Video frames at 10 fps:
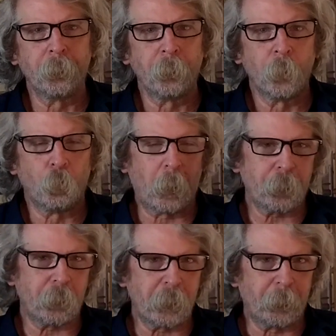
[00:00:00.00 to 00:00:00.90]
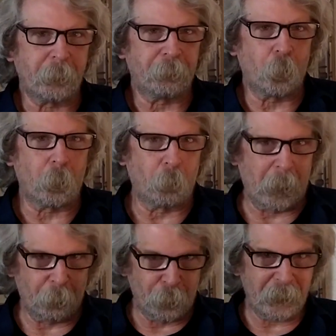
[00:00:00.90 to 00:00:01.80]
Wandroid number 4, when I
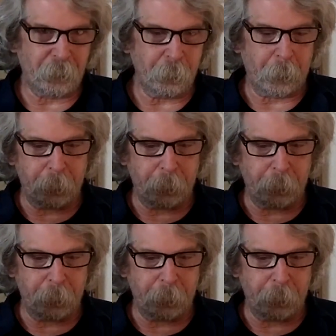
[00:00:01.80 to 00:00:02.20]
redo it,